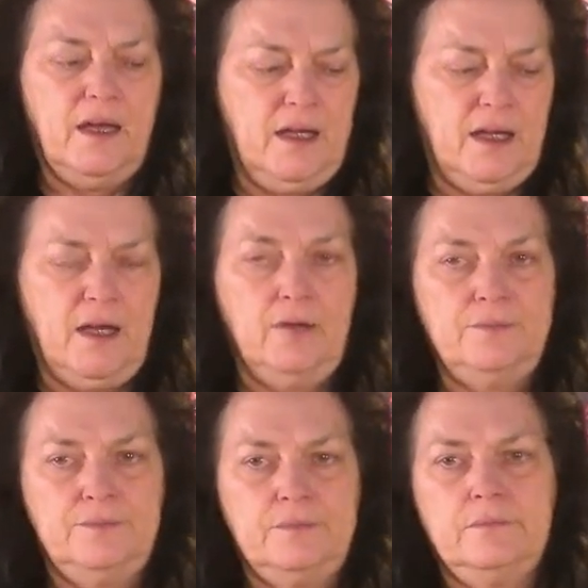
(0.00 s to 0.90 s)
You know,
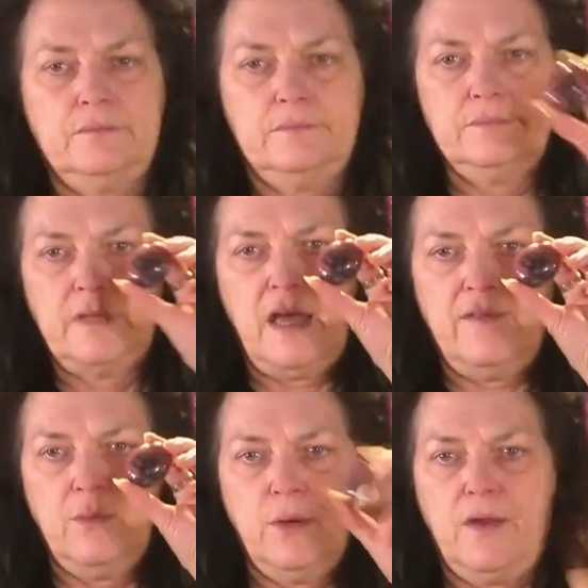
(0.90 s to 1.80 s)

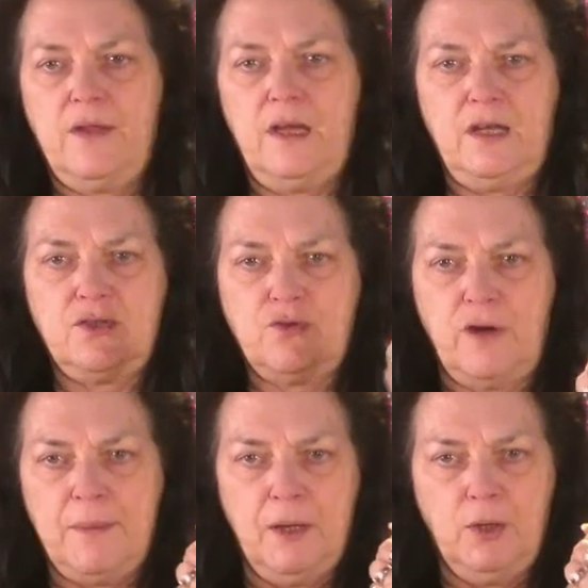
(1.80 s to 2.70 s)
having one of these,
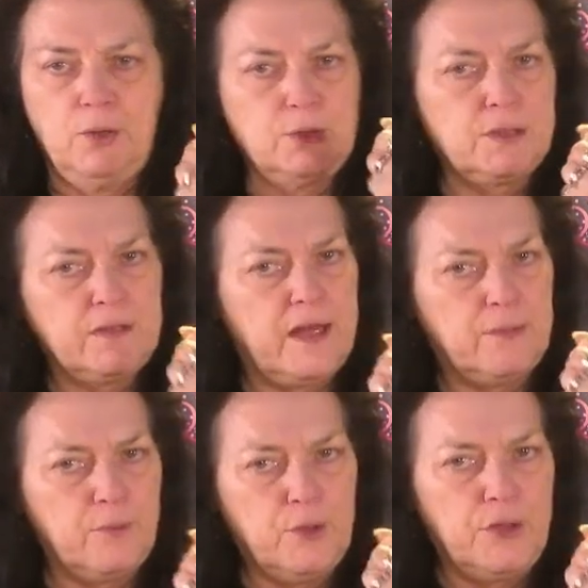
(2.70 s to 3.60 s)
grab a hold of that
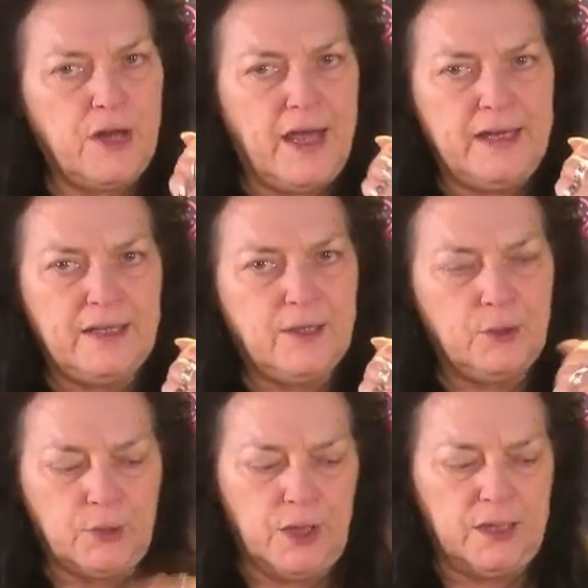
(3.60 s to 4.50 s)
rhodonite and
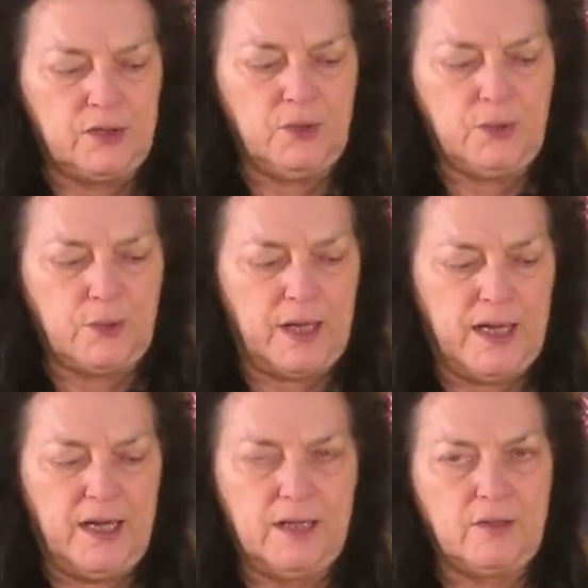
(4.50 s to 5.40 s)
hold on to it,
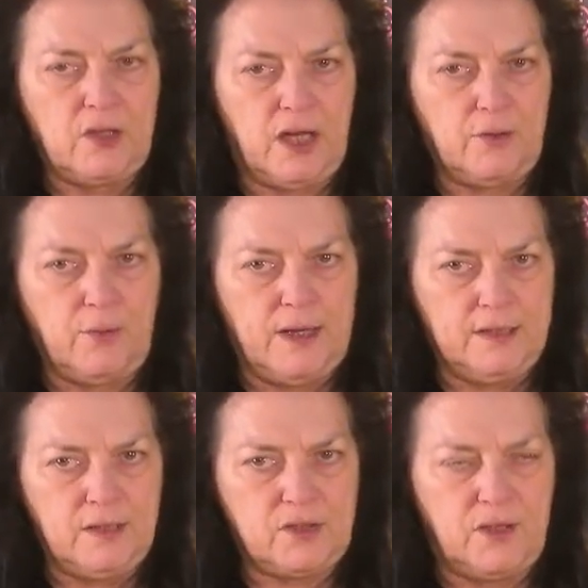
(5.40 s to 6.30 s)
okay? And kind of ground
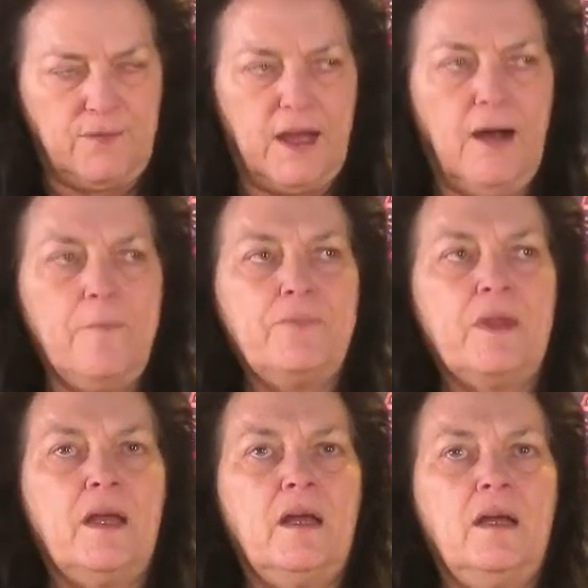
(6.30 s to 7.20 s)
that stuff out.
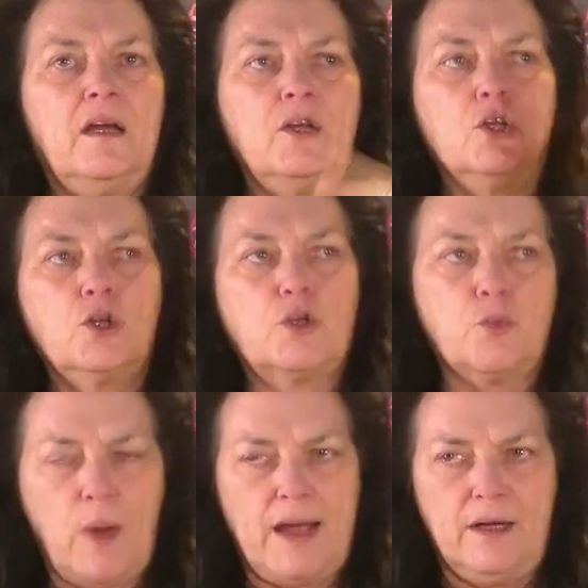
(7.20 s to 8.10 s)
Look
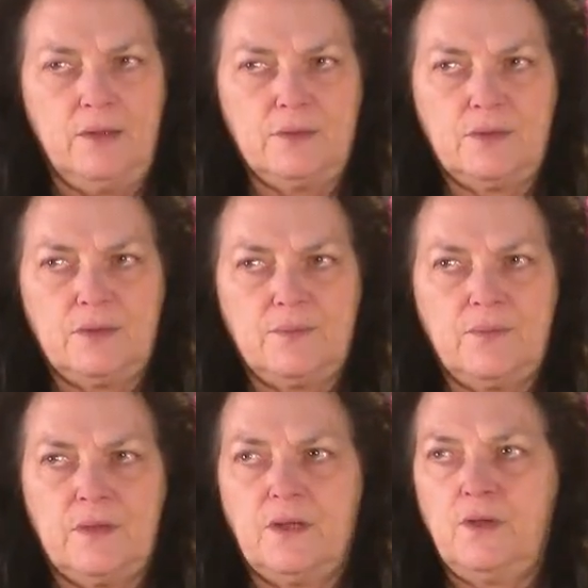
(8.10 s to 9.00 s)
around.
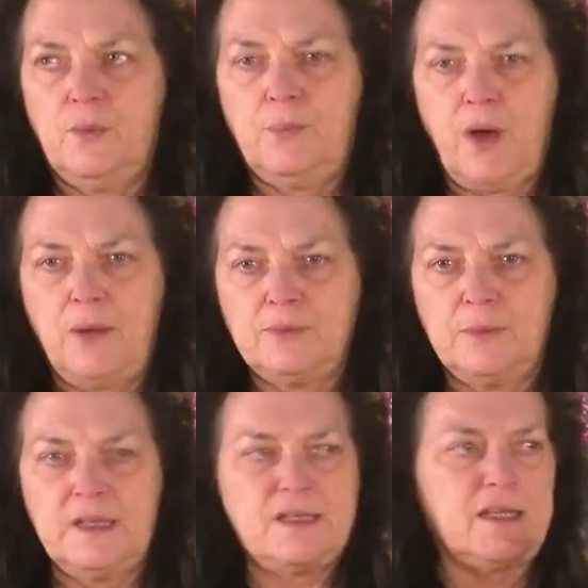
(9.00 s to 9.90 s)
You'll
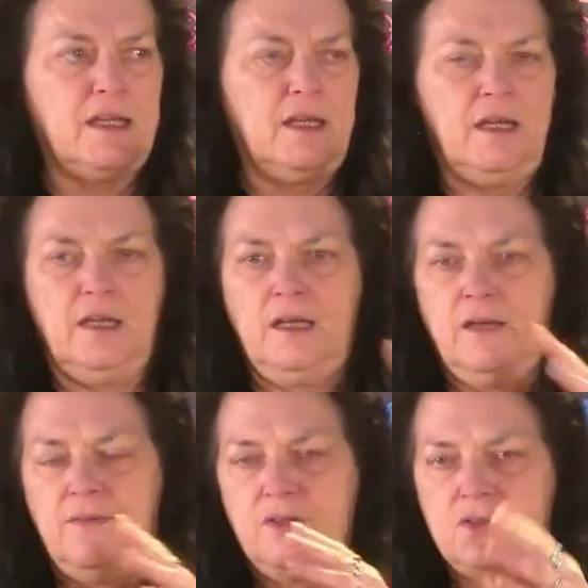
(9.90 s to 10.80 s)
probably see,
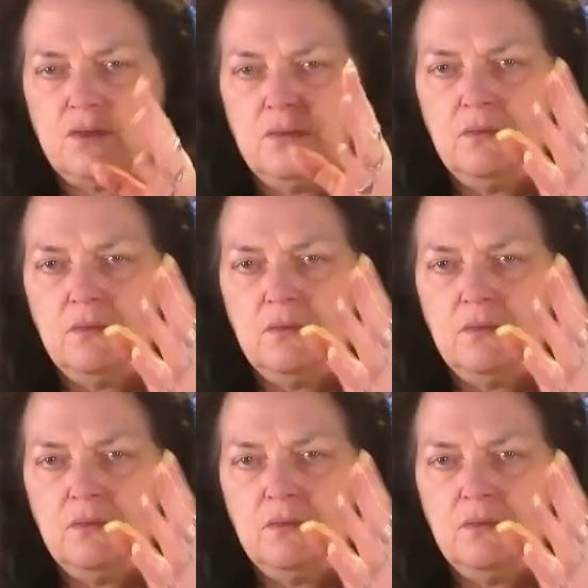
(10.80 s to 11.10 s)
if it's